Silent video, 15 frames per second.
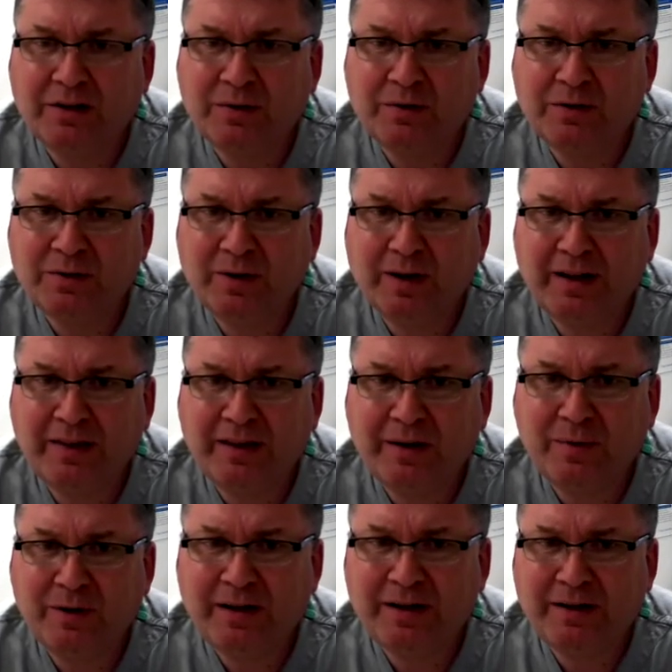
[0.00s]
So I think
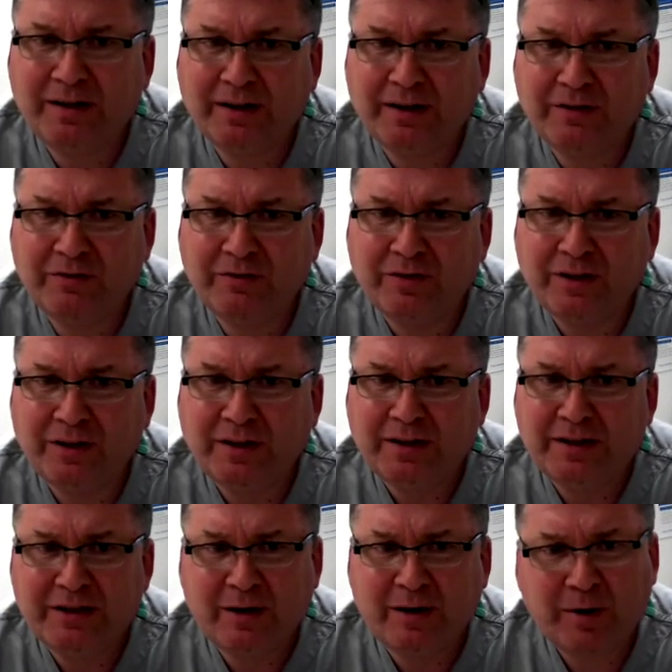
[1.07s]
we need to have,
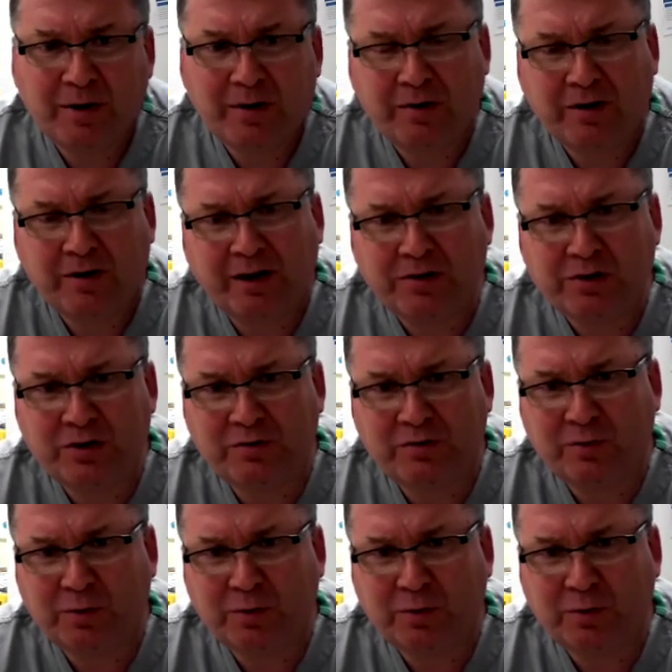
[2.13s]
somehow our culture is